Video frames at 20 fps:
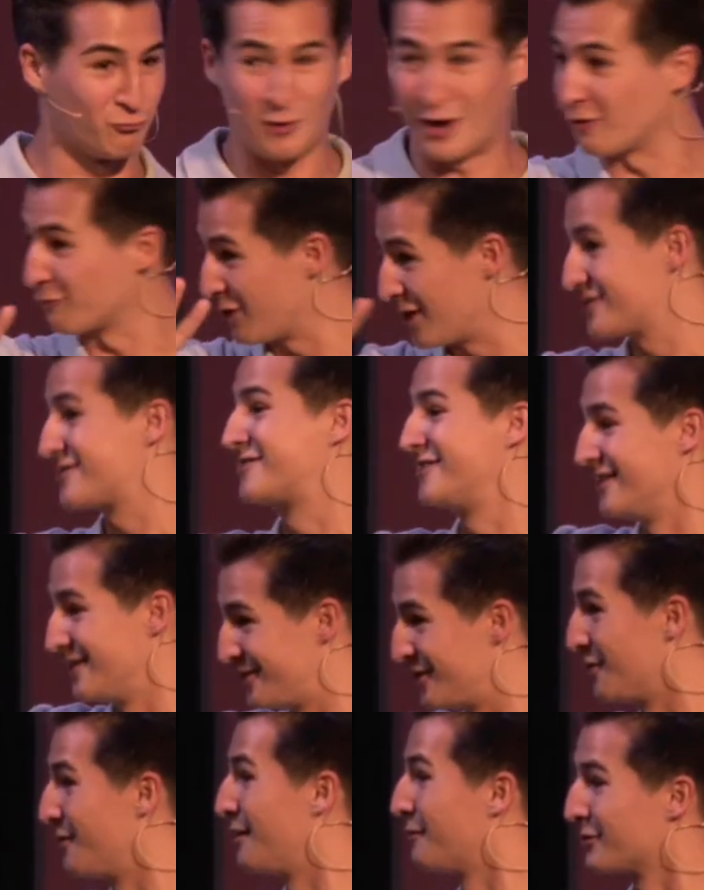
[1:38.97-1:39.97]
well-rested.
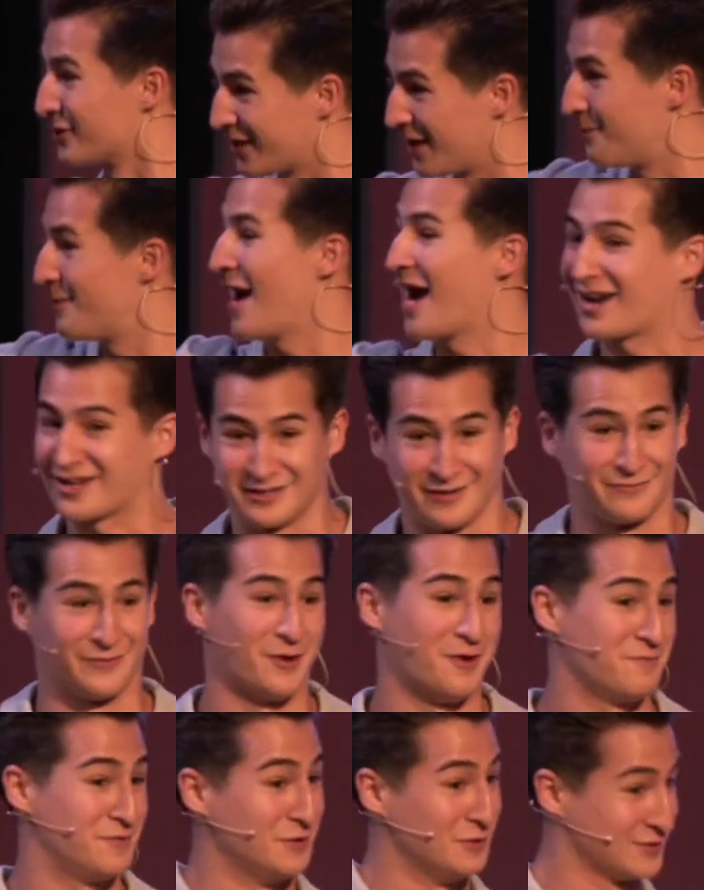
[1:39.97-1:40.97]
You're able to get back in the
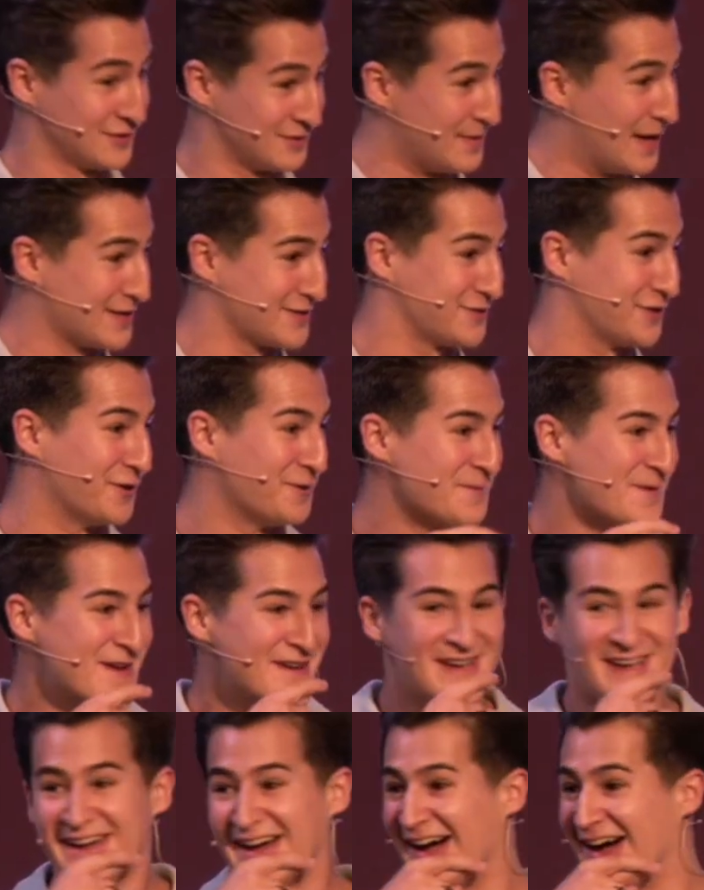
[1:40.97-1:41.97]
flow of the new semester.
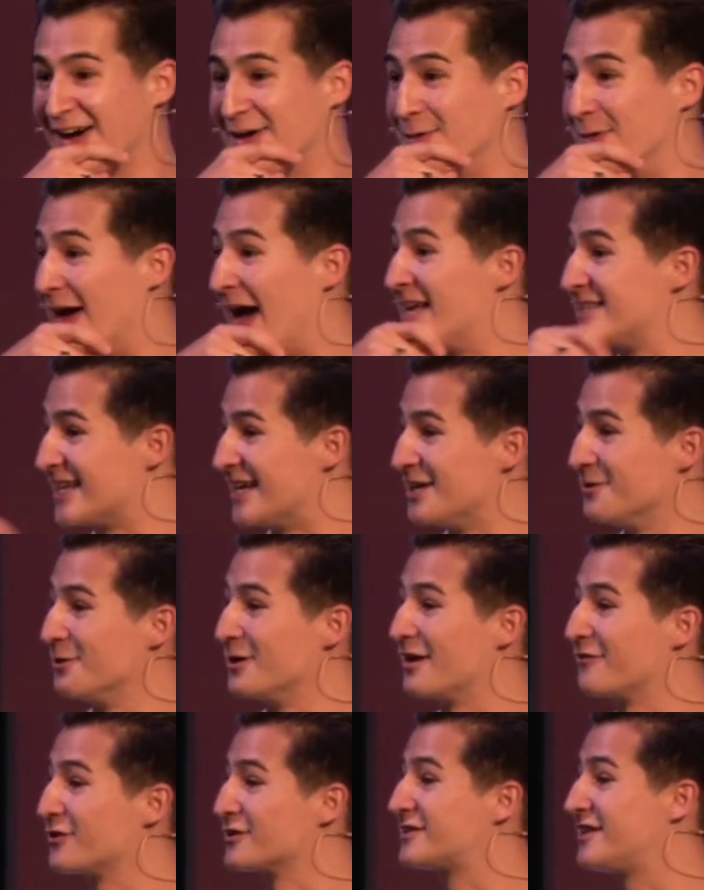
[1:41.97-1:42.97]
Has anyone
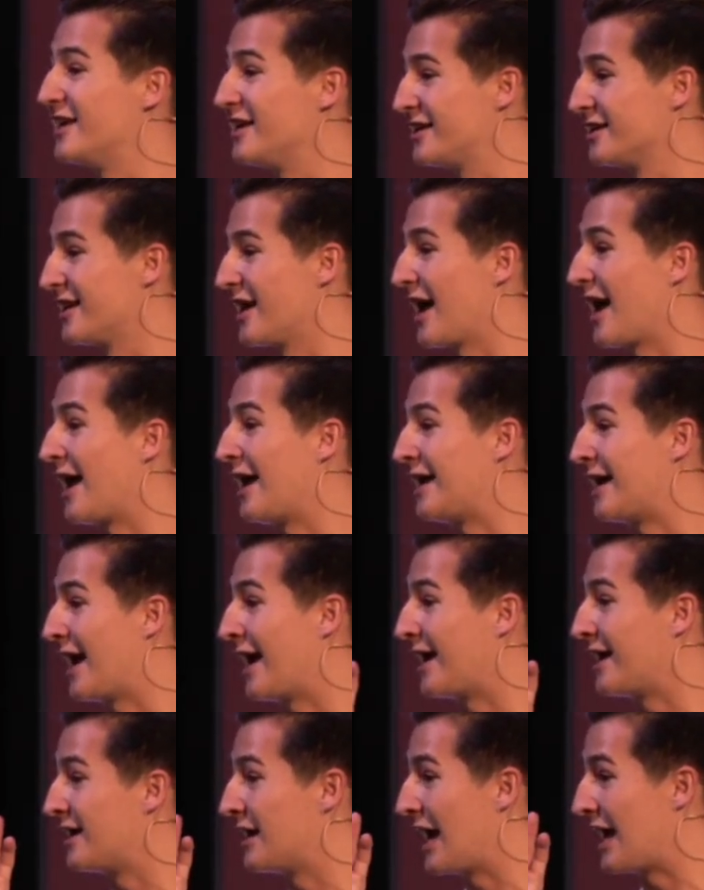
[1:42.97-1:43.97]
ever taken
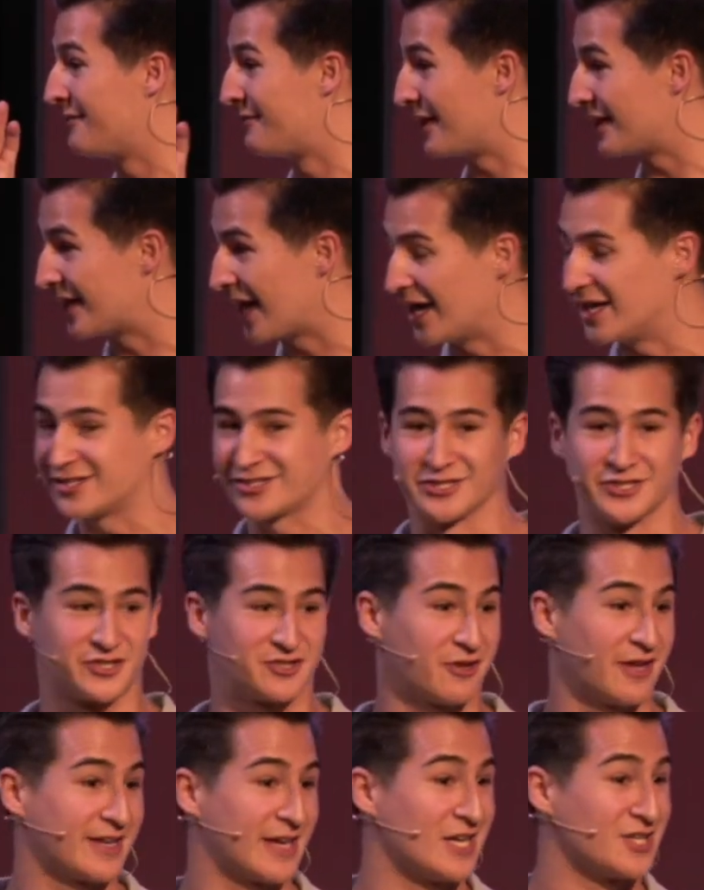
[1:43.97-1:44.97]
a vacation
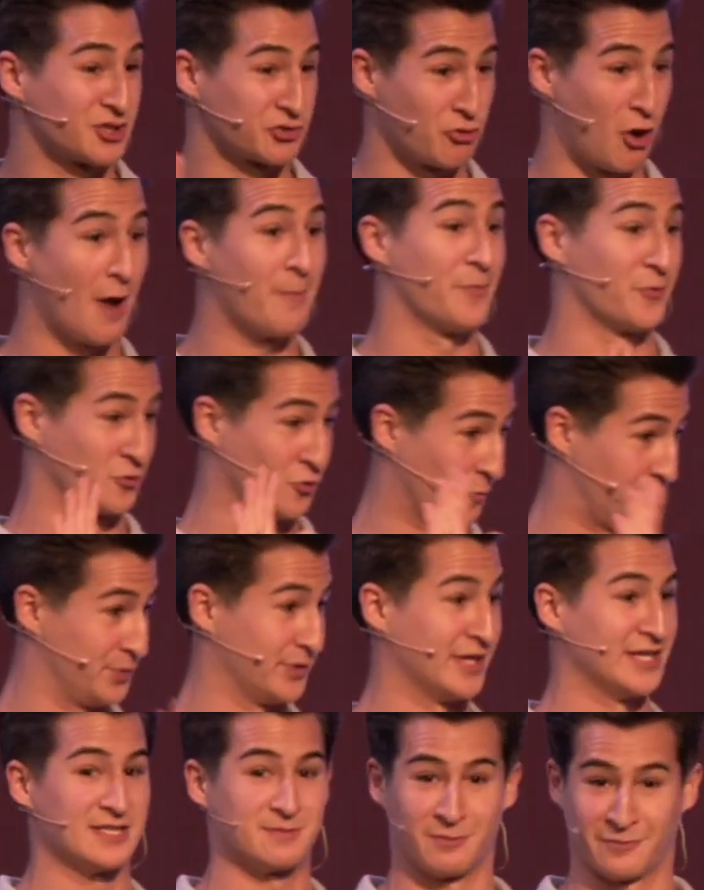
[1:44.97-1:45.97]
to like a tropical
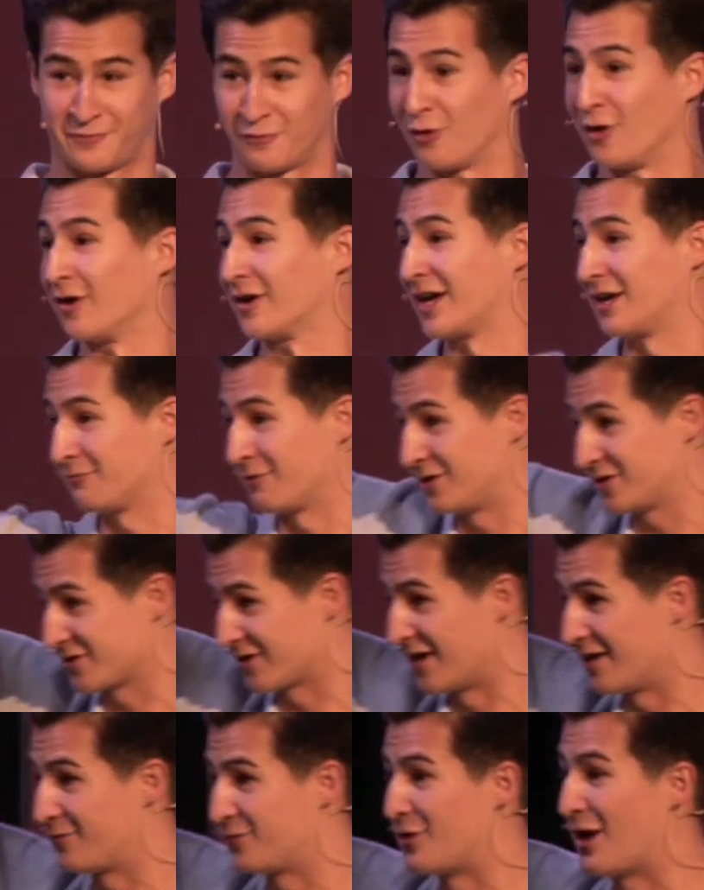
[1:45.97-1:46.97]
place before? Okay, raise your
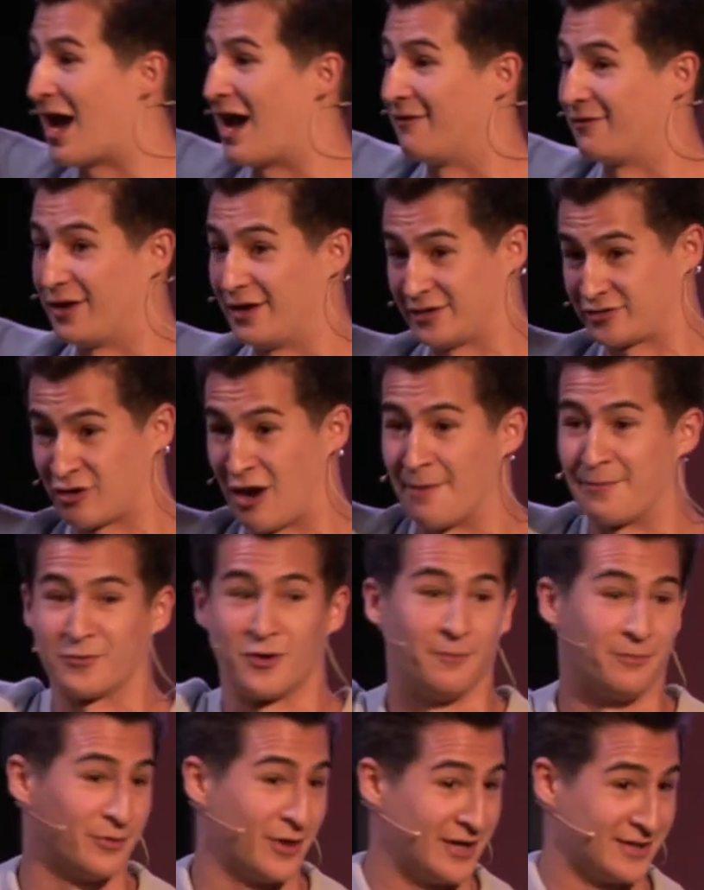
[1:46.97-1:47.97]
hand if you have a tropical
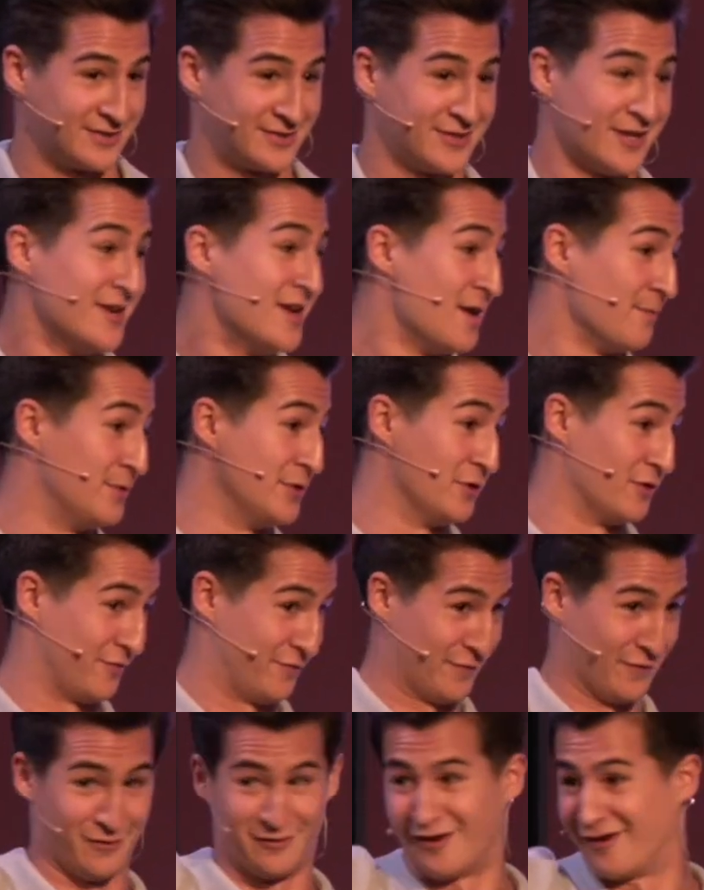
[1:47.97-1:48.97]
place.
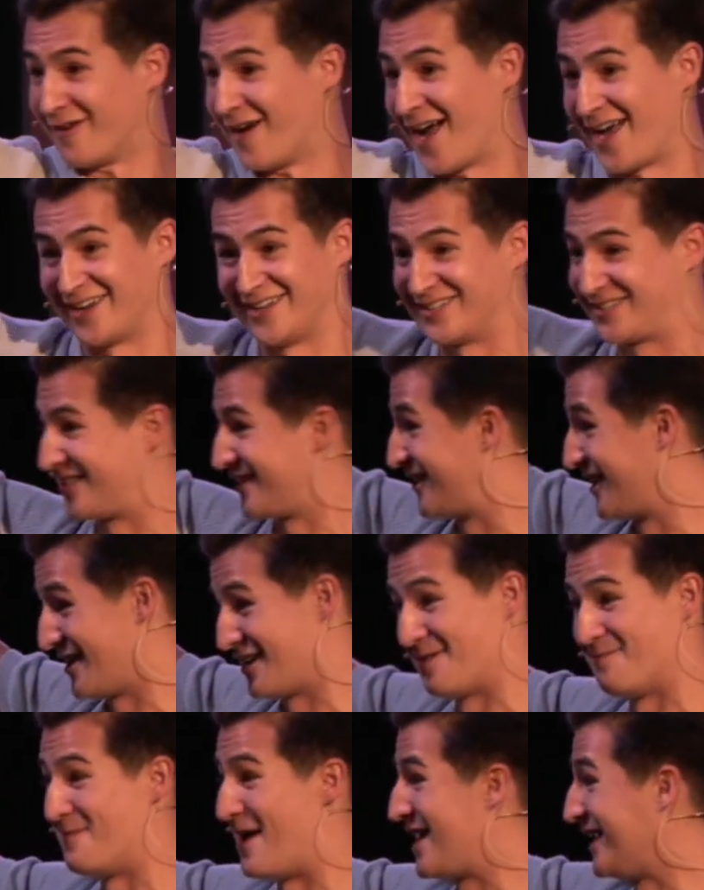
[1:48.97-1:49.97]
Beautiful, all right? It's just an
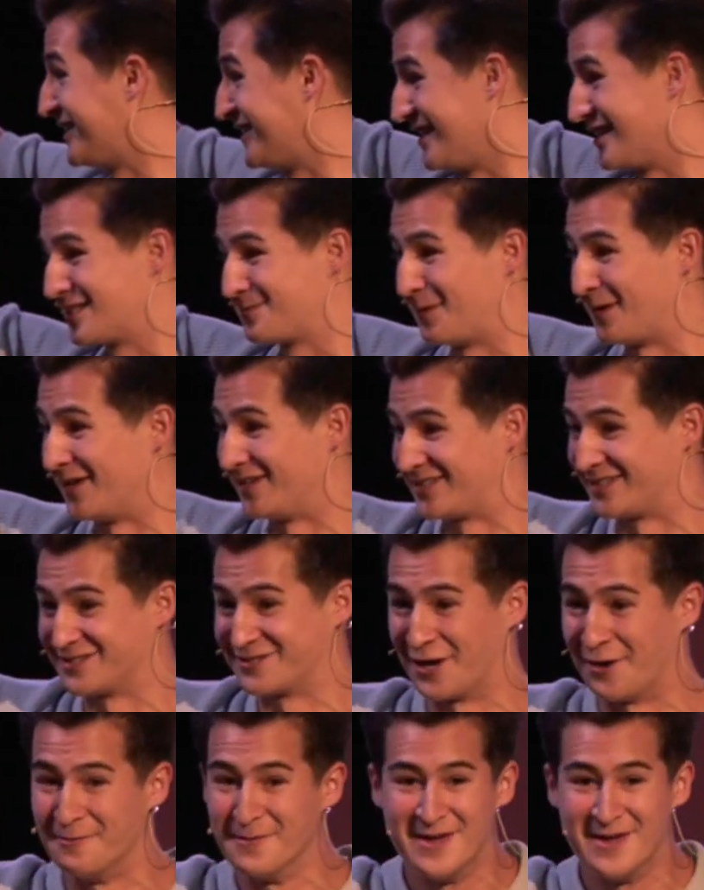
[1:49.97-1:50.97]
amazing experience. And so